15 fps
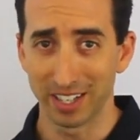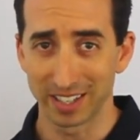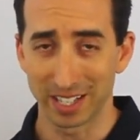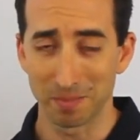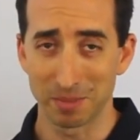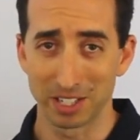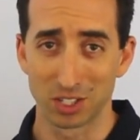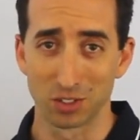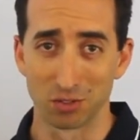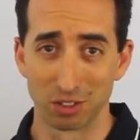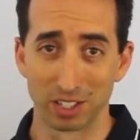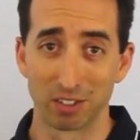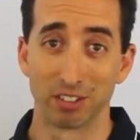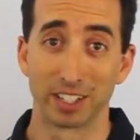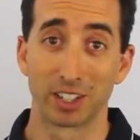And that means you've
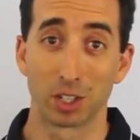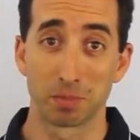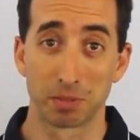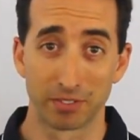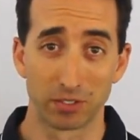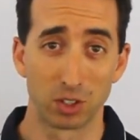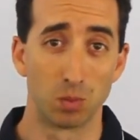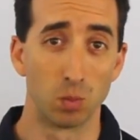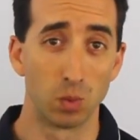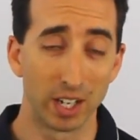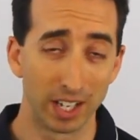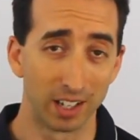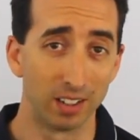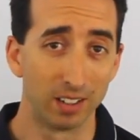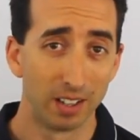really got to perform
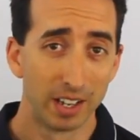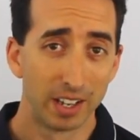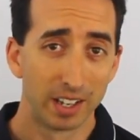well